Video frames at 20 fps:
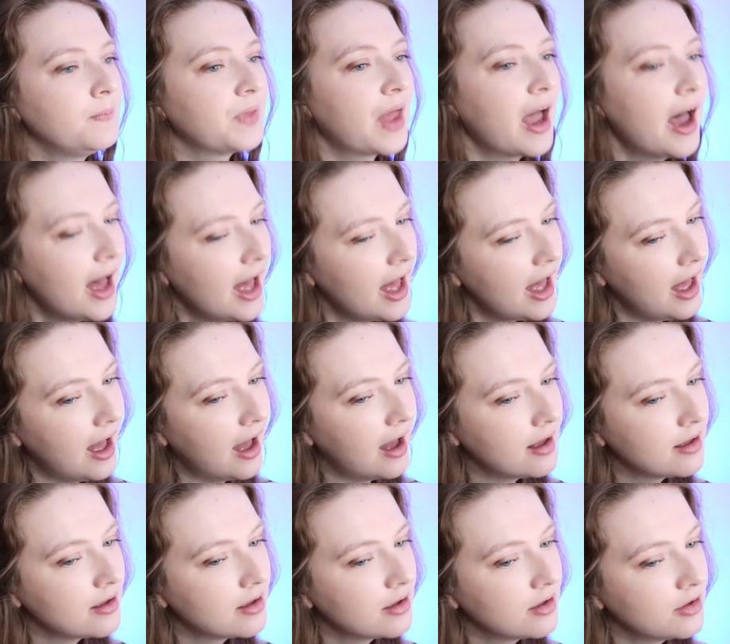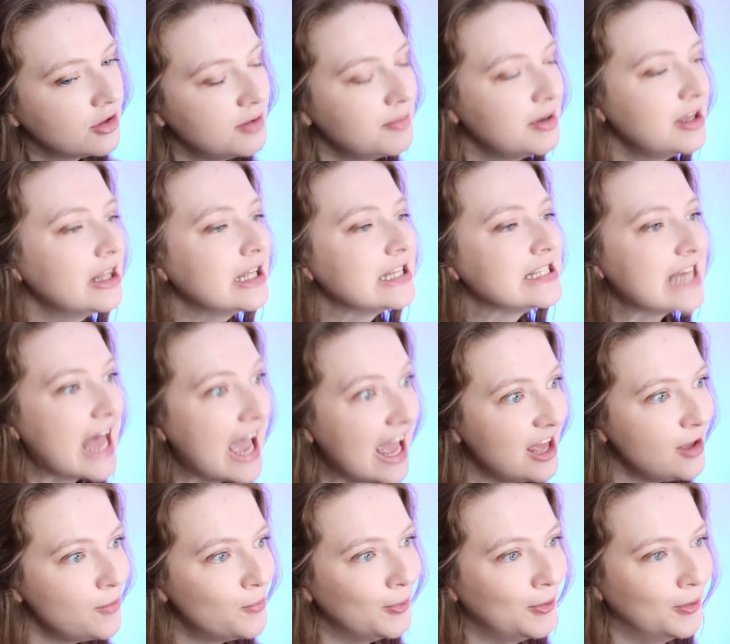Ah, you mean the
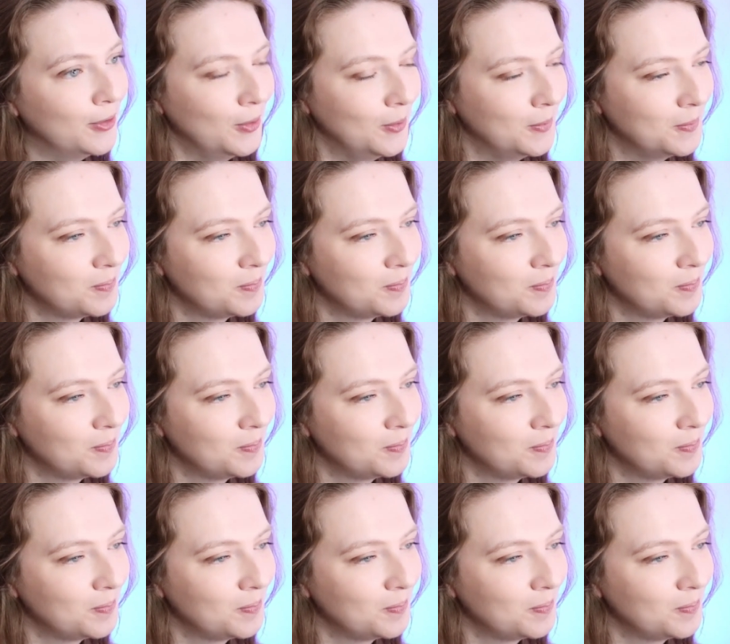table.